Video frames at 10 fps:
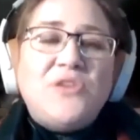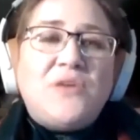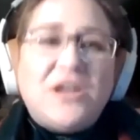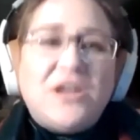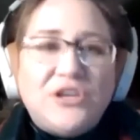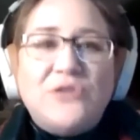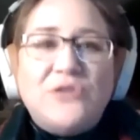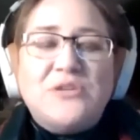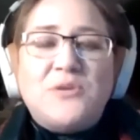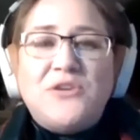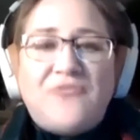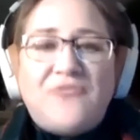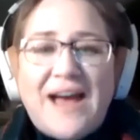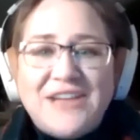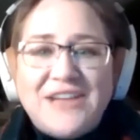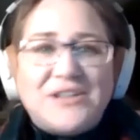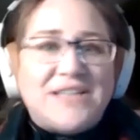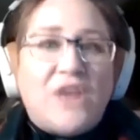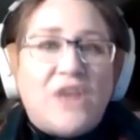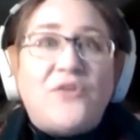you can use when you find
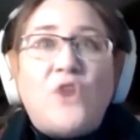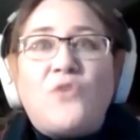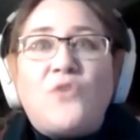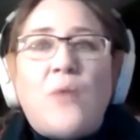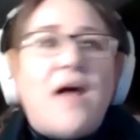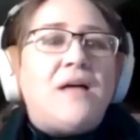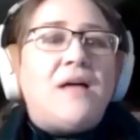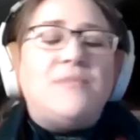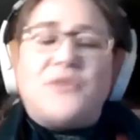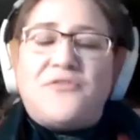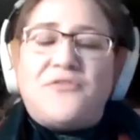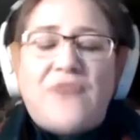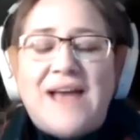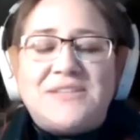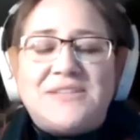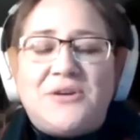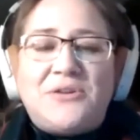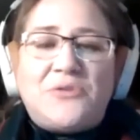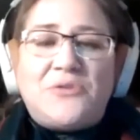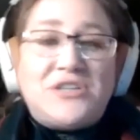yourself overwhelmed or
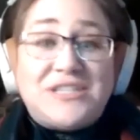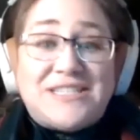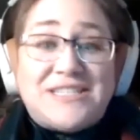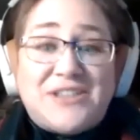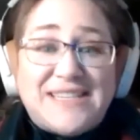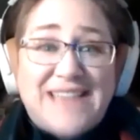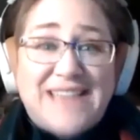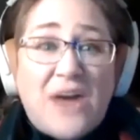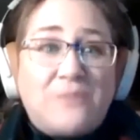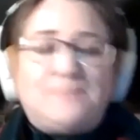frazzled or just stressed out.